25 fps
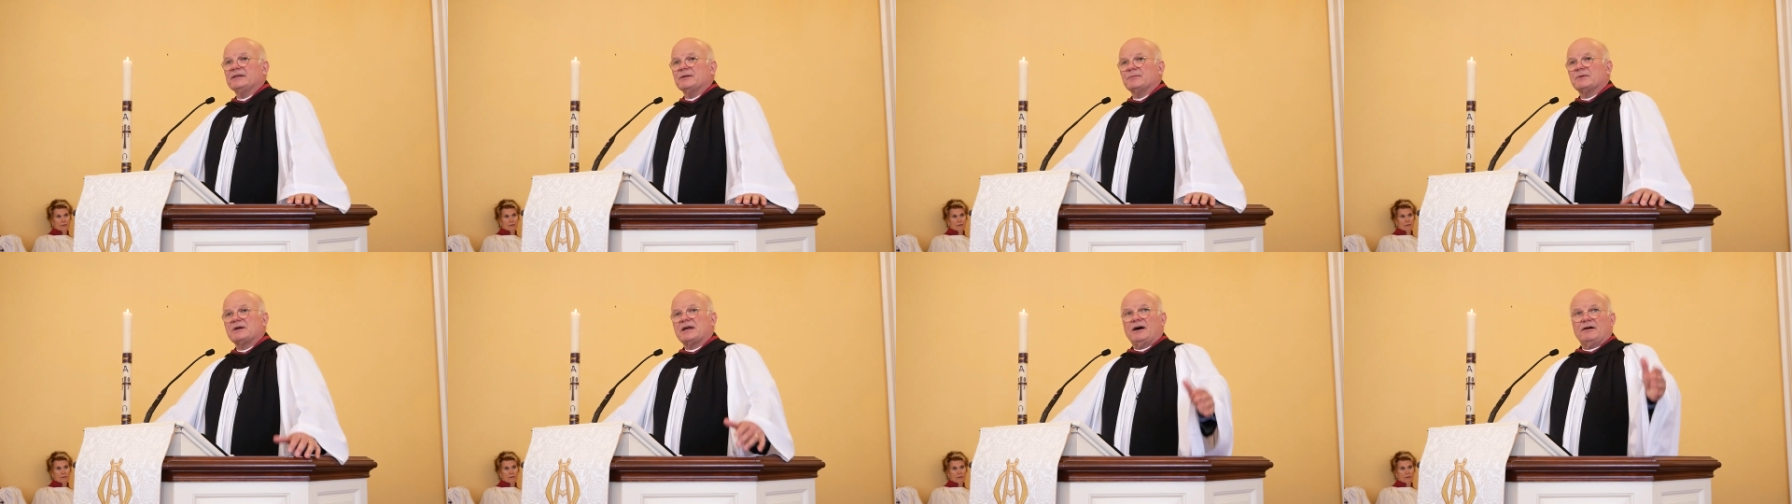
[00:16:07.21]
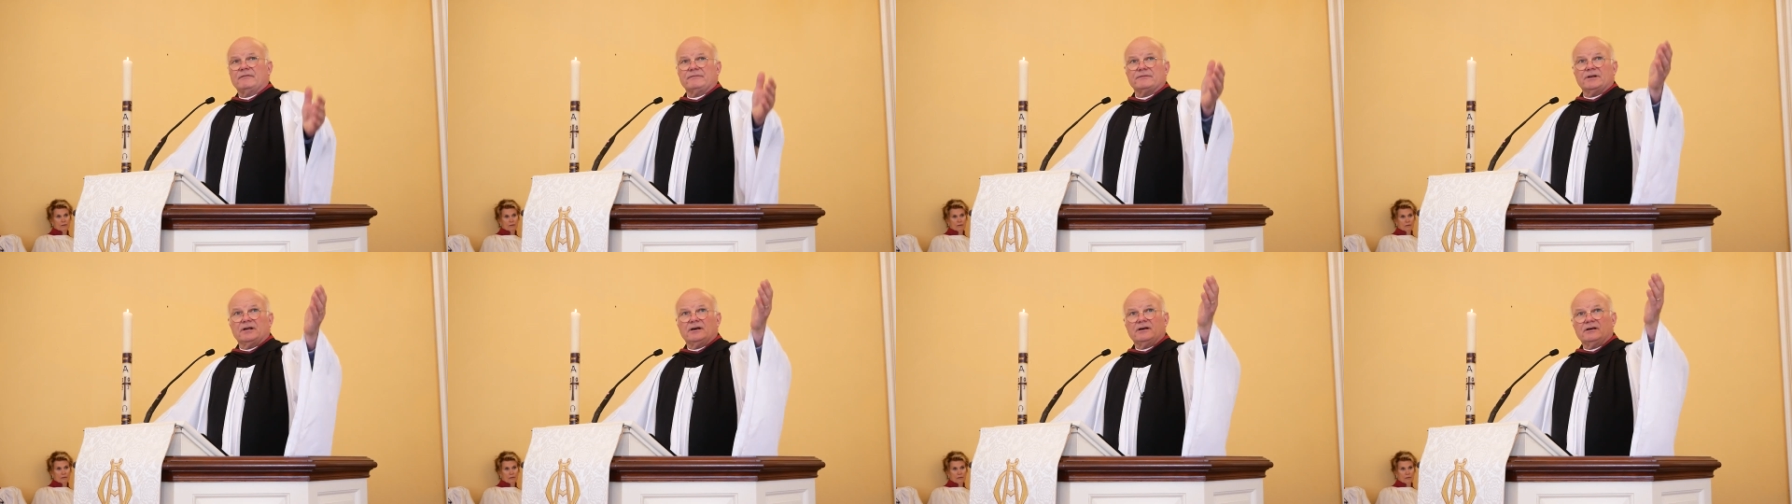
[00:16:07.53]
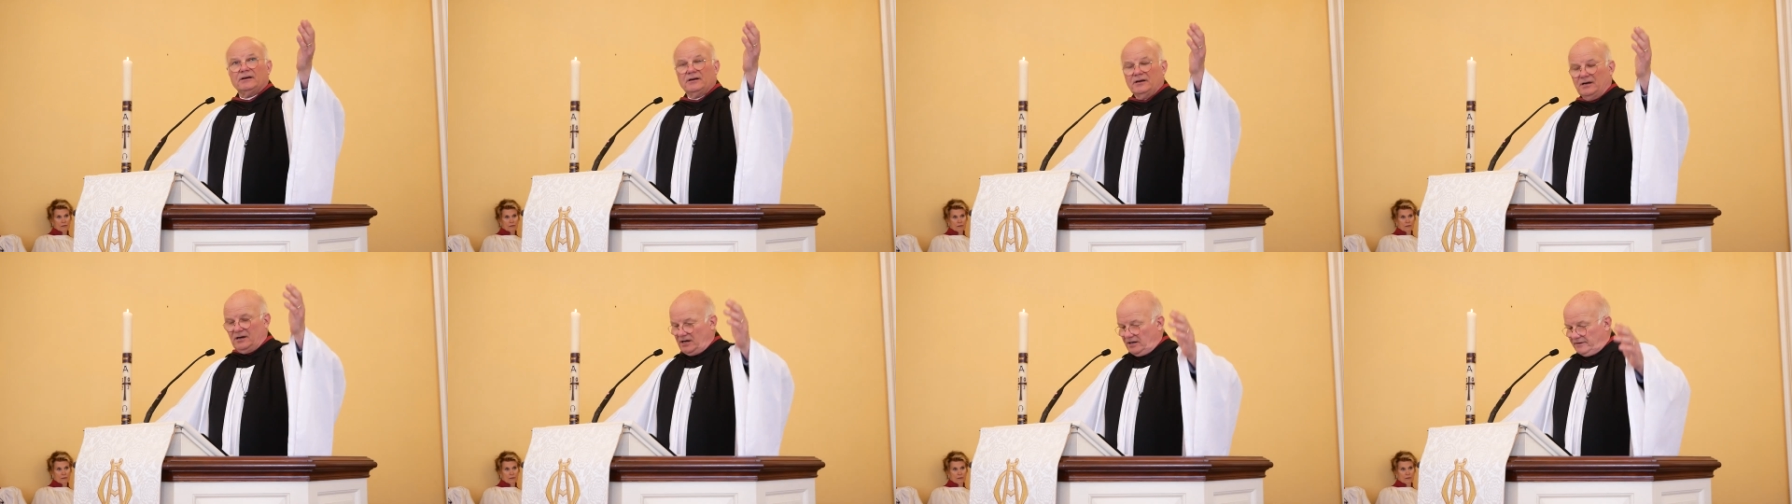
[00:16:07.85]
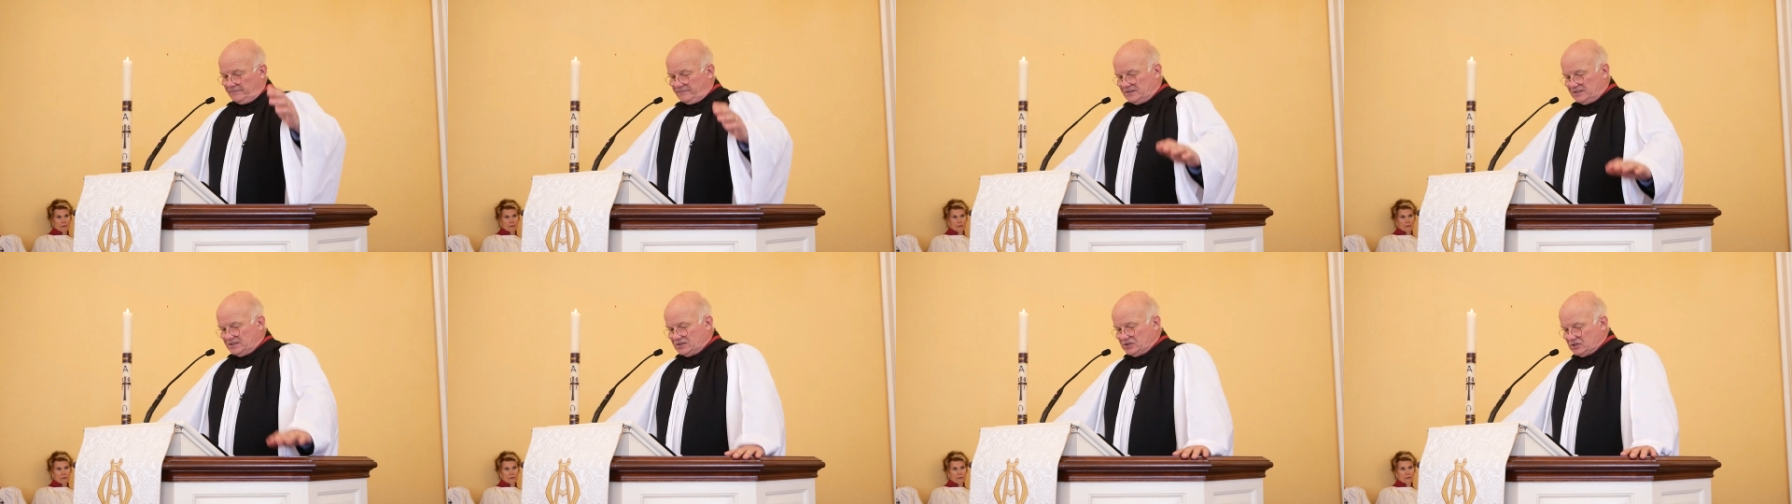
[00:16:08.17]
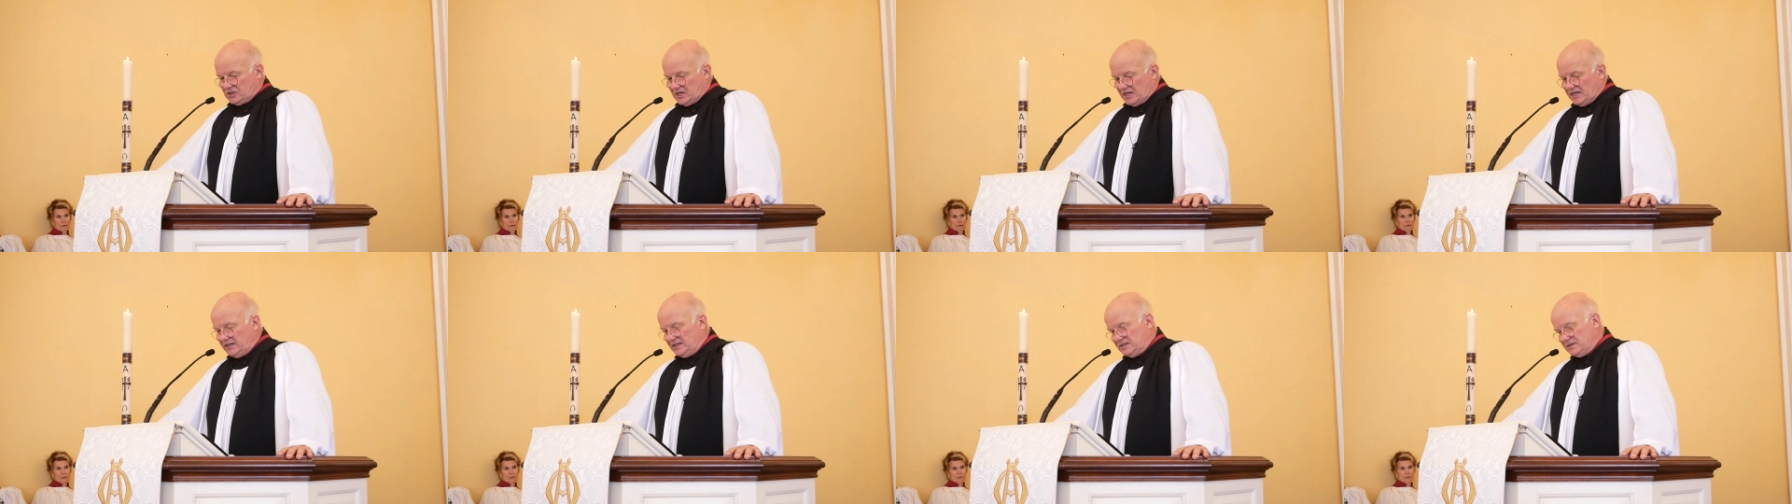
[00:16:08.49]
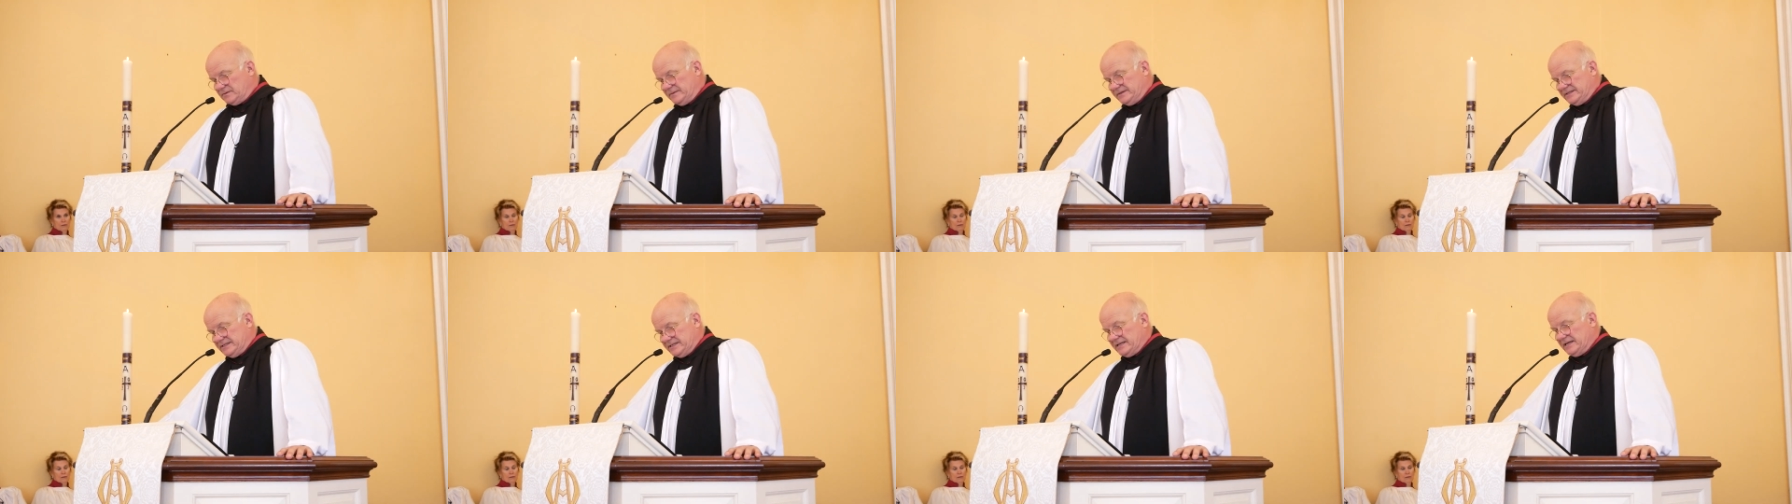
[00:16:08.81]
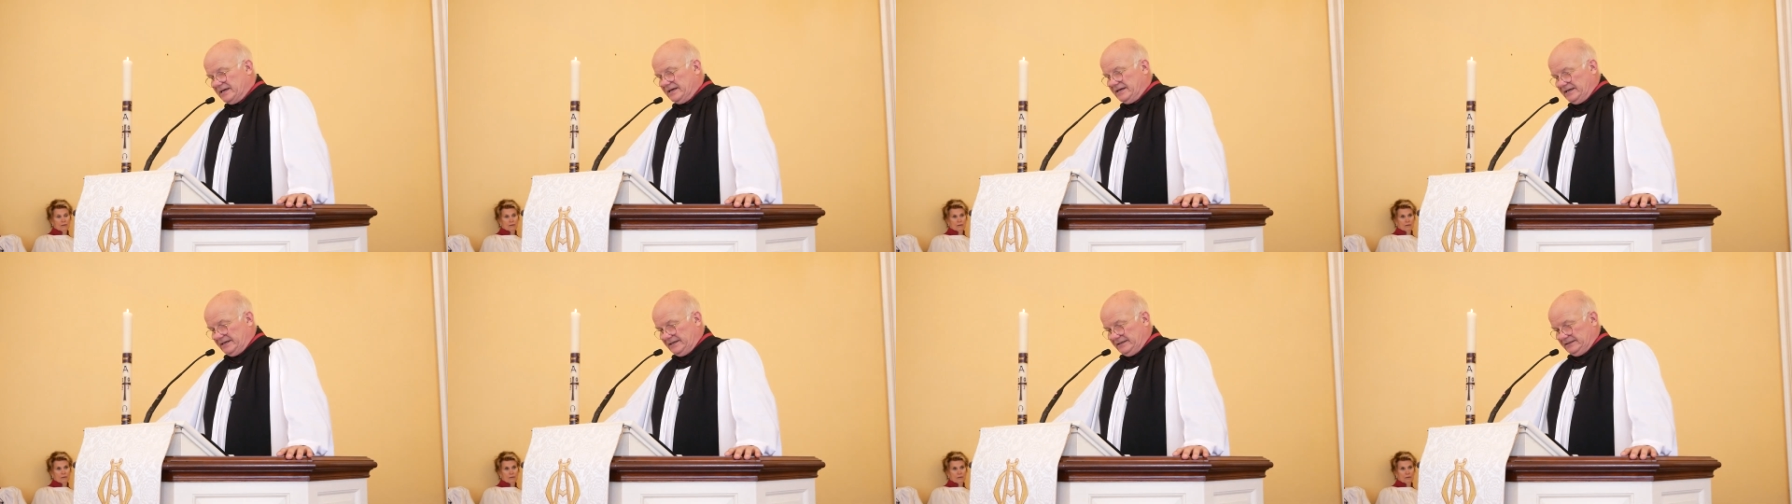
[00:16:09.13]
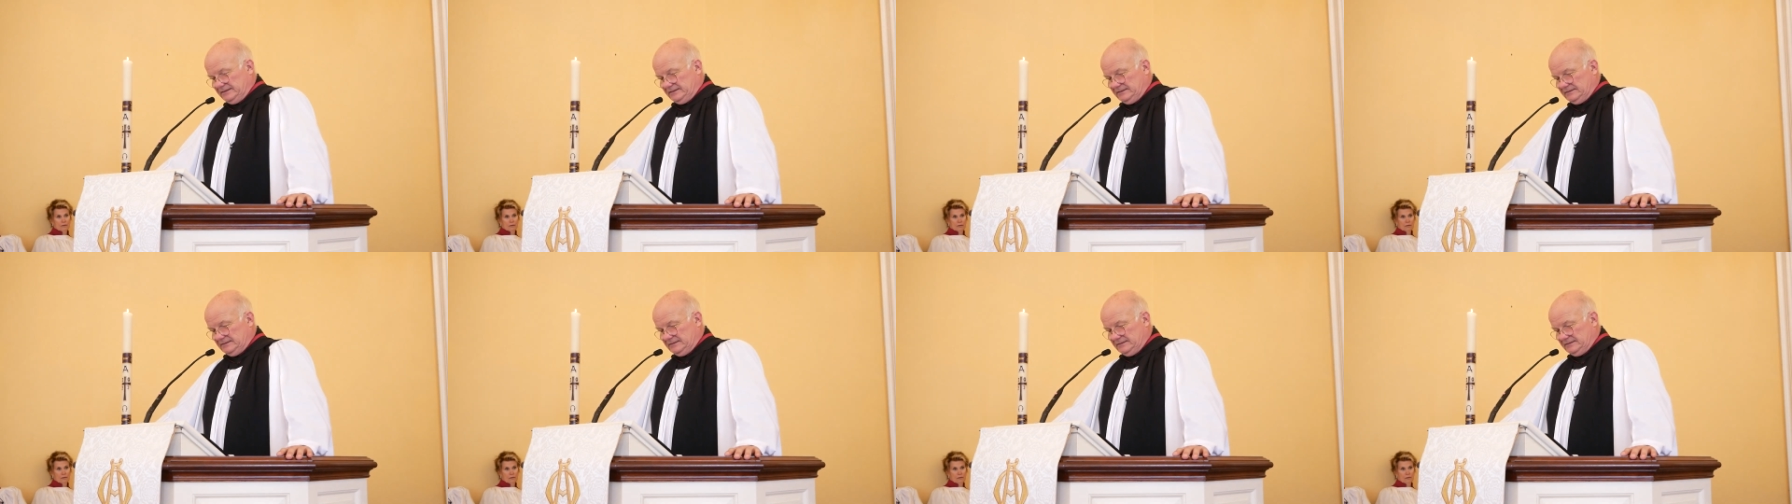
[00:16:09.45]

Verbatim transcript: the governor of the state was there.